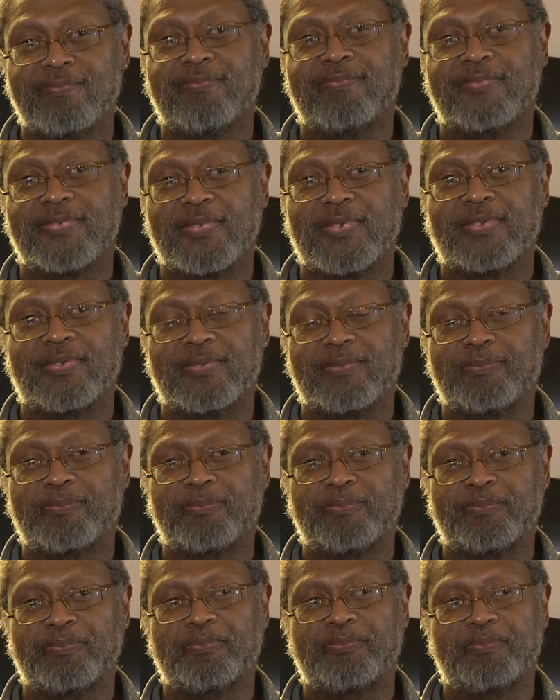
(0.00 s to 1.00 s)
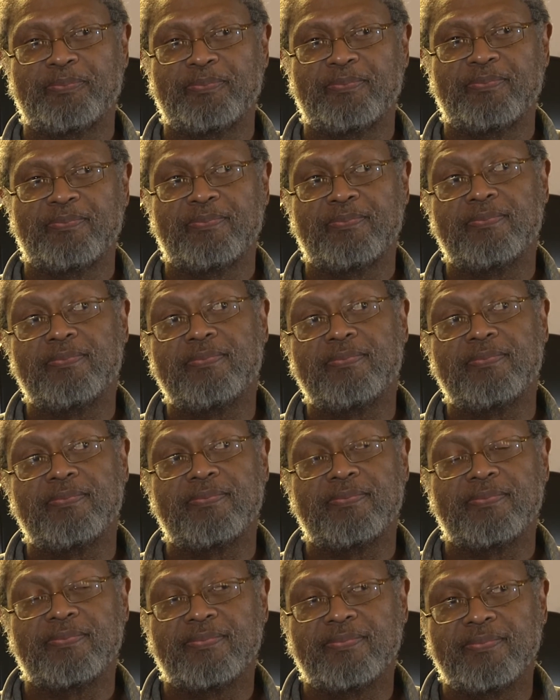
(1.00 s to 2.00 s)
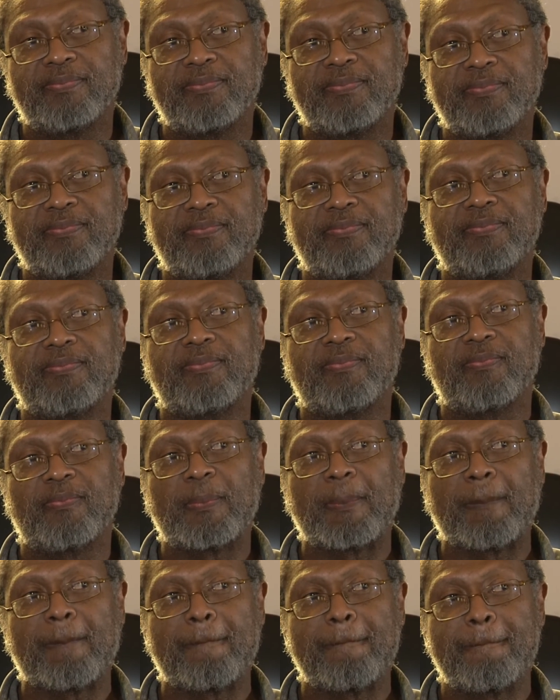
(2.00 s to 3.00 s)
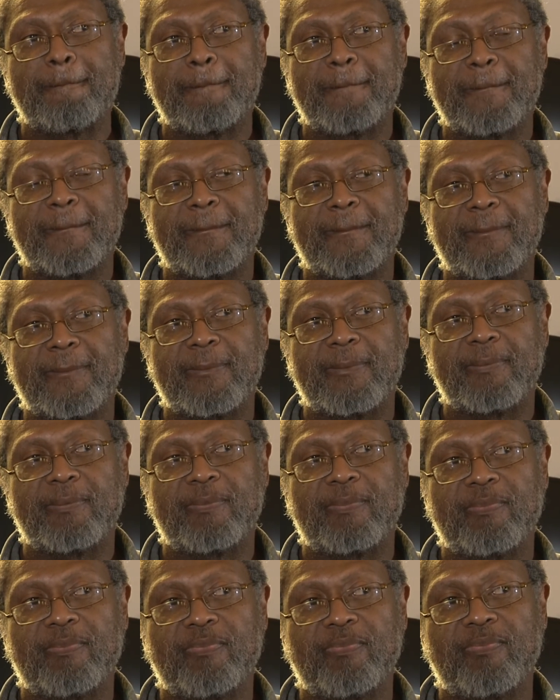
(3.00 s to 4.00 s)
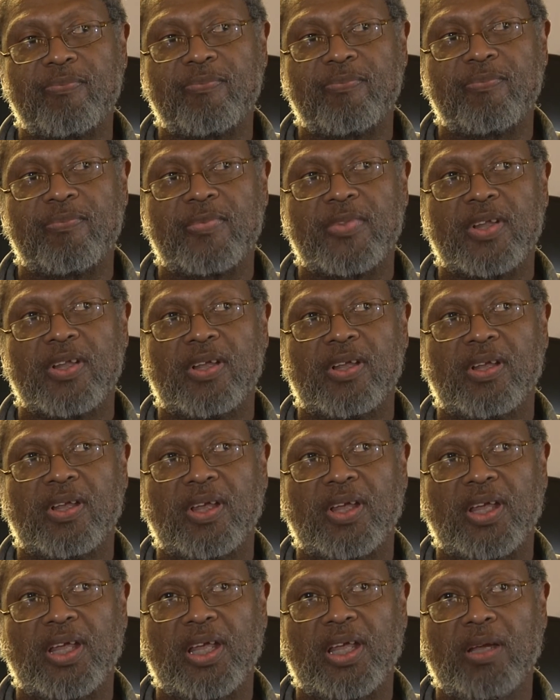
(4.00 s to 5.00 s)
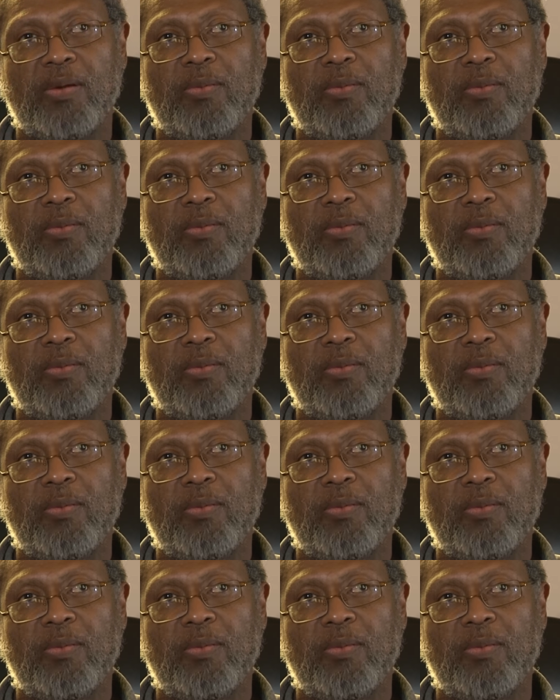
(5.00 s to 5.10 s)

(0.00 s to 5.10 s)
what would your life be like right now if it were not for the Homeward Choir?